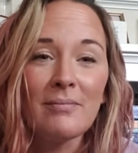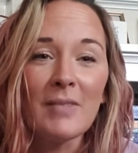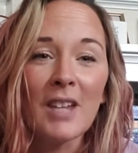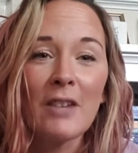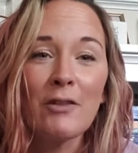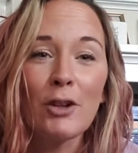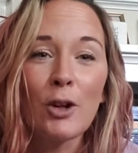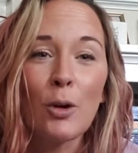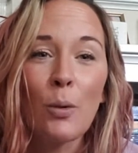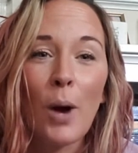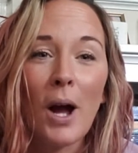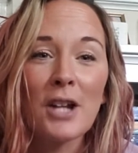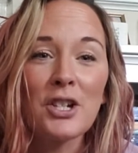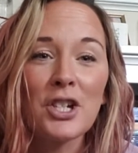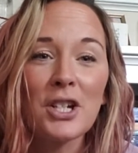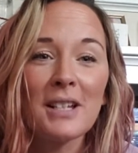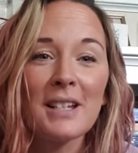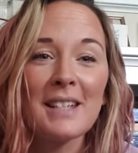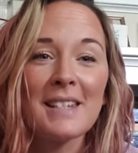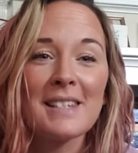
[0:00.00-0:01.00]
If you're
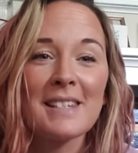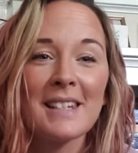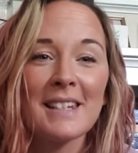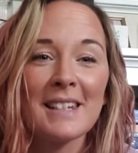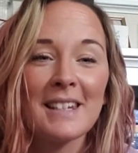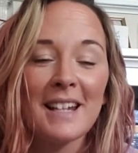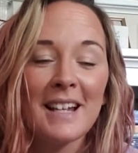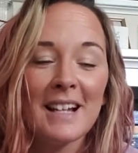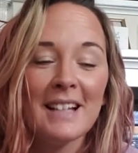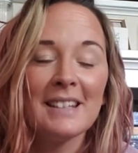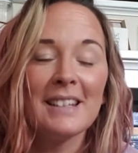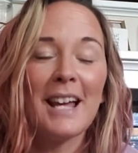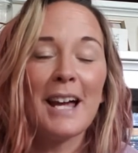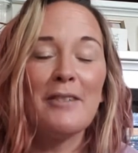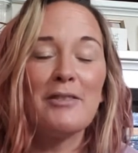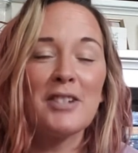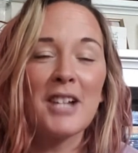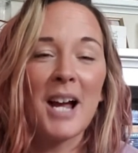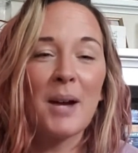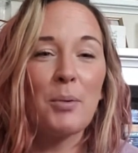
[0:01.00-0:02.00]
watching this in live
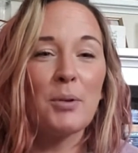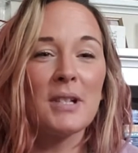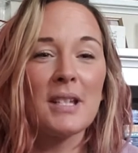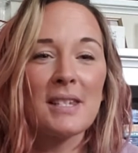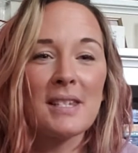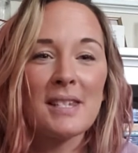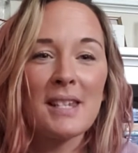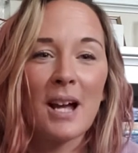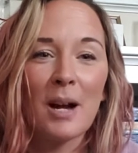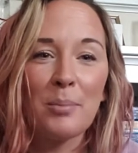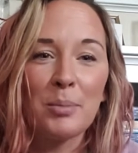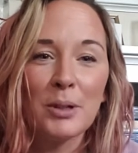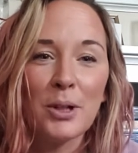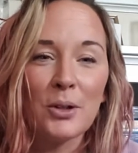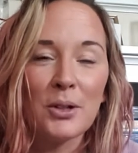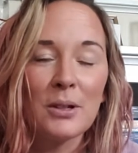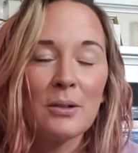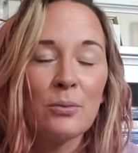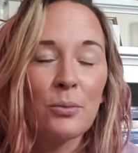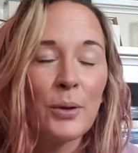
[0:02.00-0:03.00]
time when this is
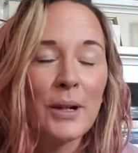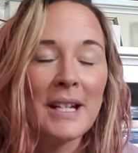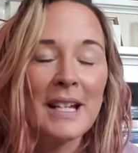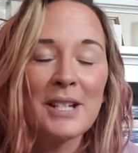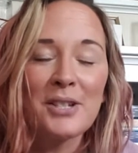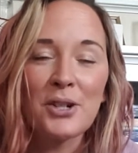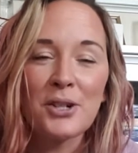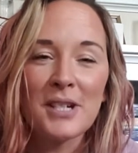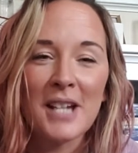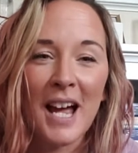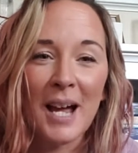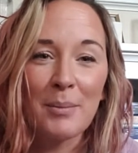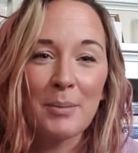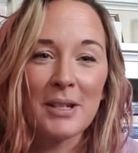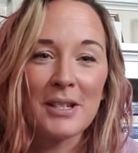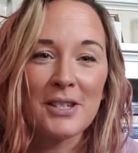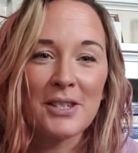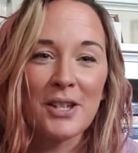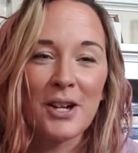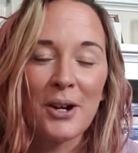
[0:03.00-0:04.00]
uploaded, readings are
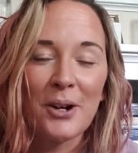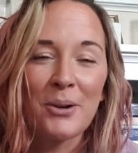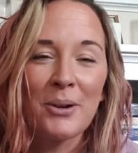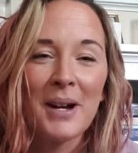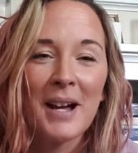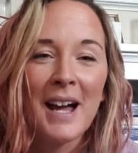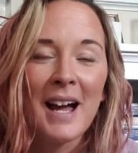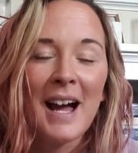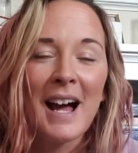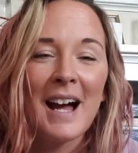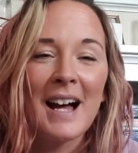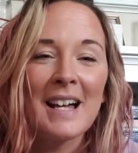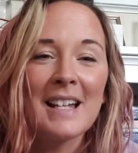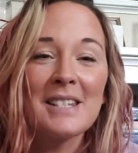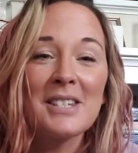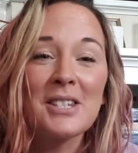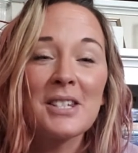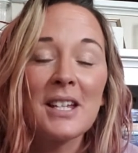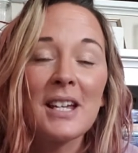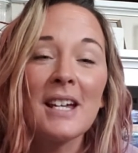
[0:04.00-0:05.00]
timeless though.
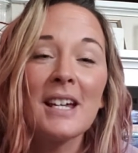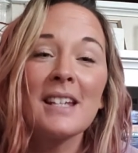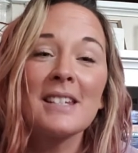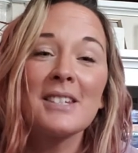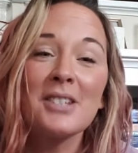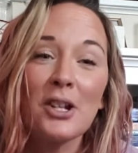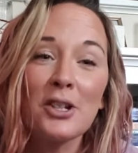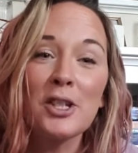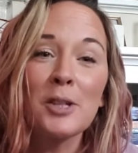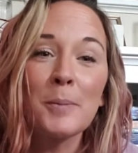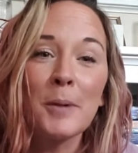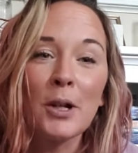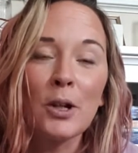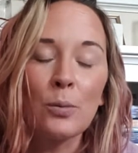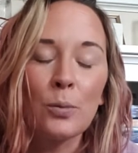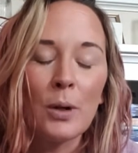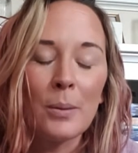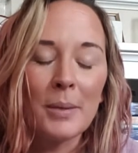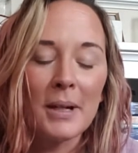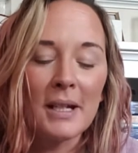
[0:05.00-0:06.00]
It's called Spirit
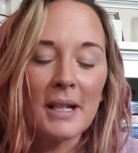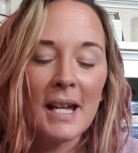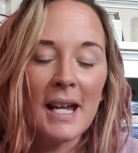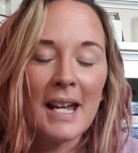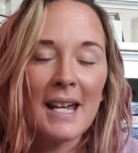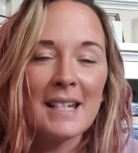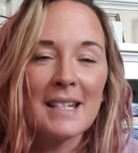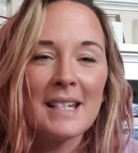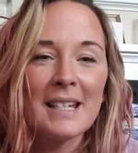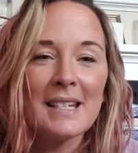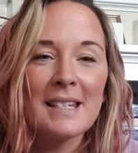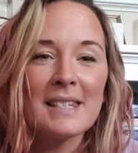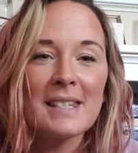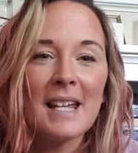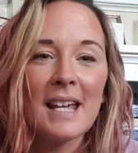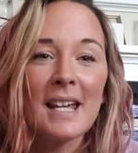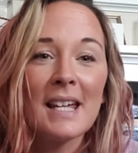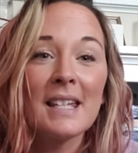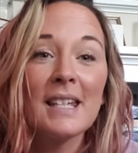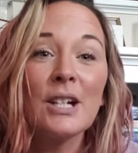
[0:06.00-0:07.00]
Woman, and it's
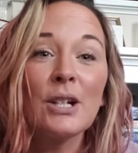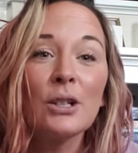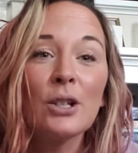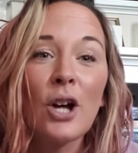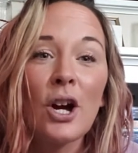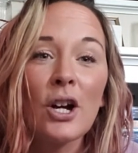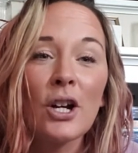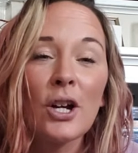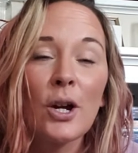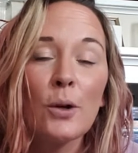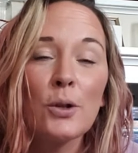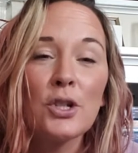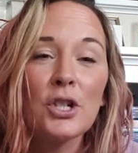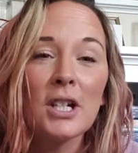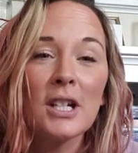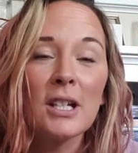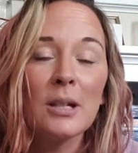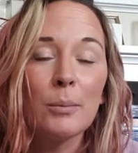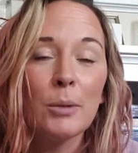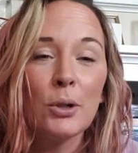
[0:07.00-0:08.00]
a year-long
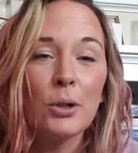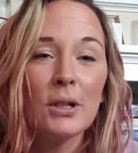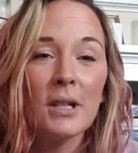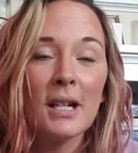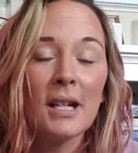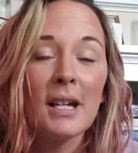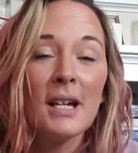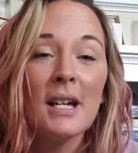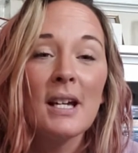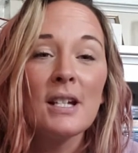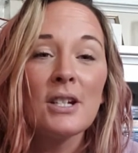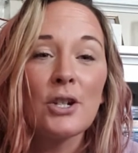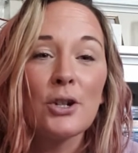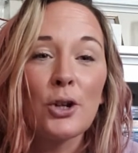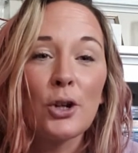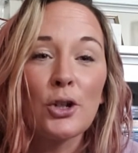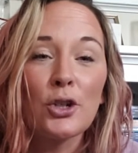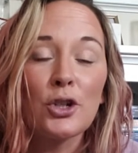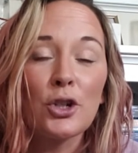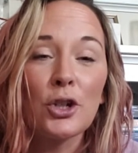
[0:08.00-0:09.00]
coaching community to
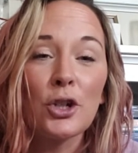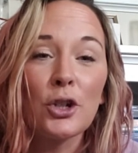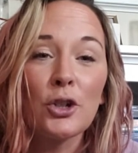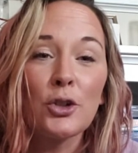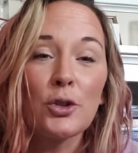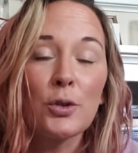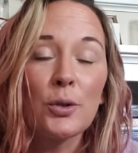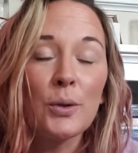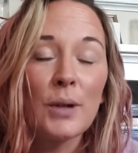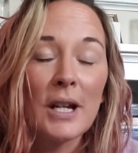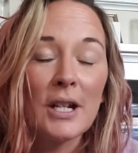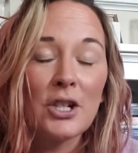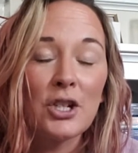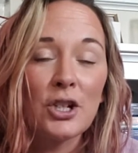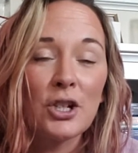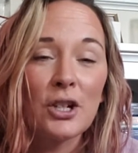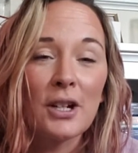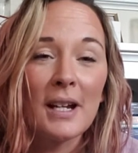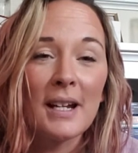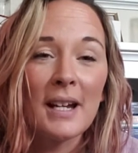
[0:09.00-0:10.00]
nurture your true
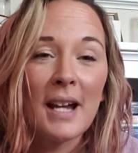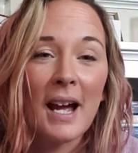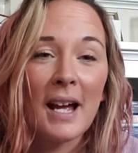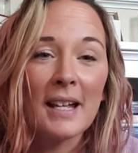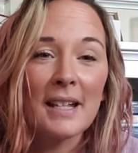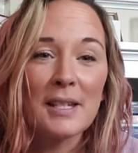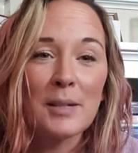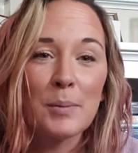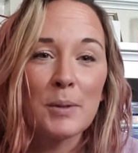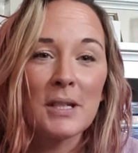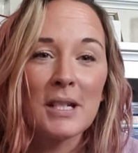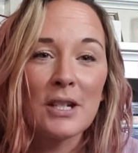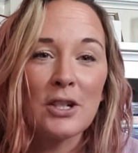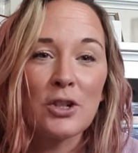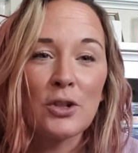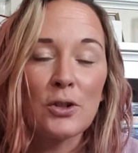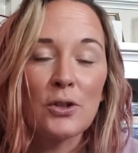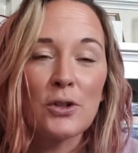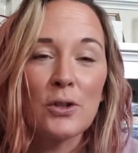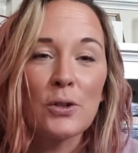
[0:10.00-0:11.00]
nature and highest
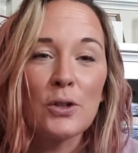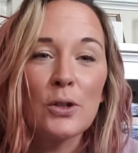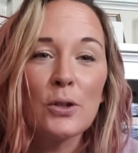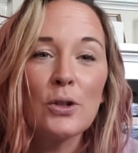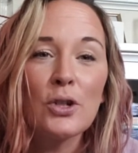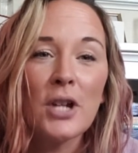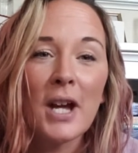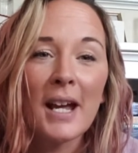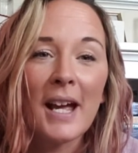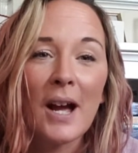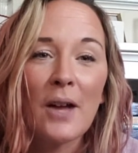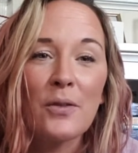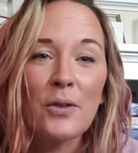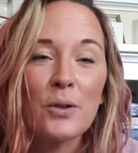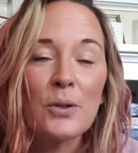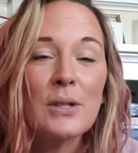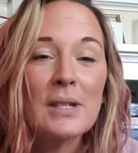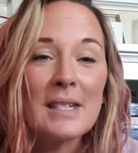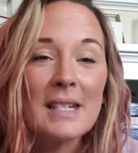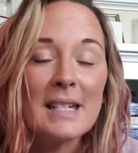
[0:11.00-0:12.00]
potential. So do check out
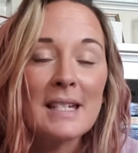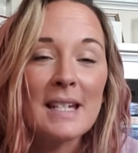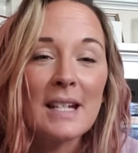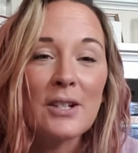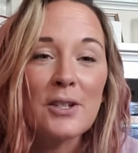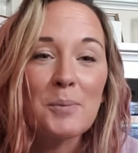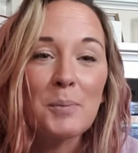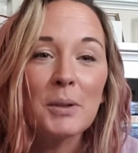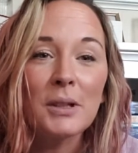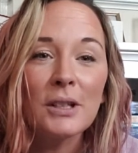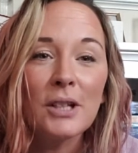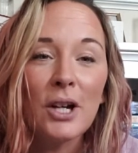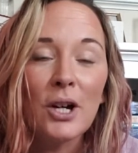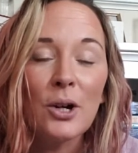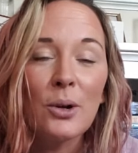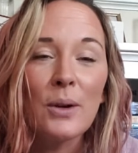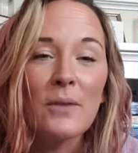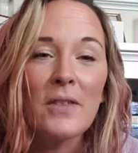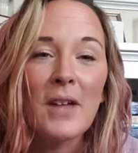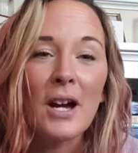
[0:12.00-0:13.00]
those details
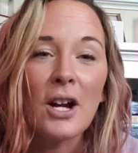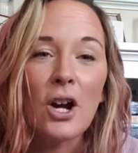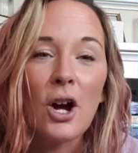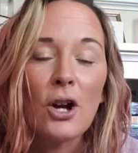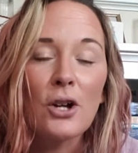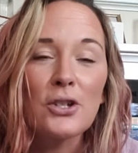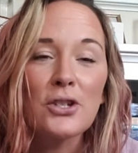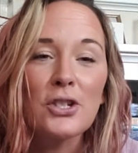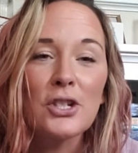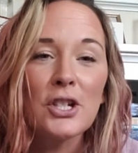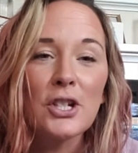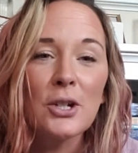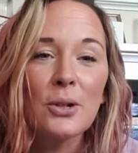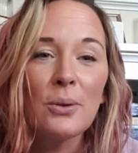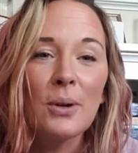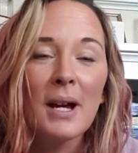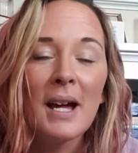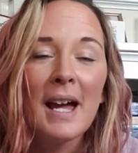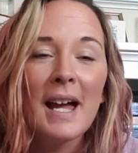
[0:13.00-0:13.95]
below if that calls to you.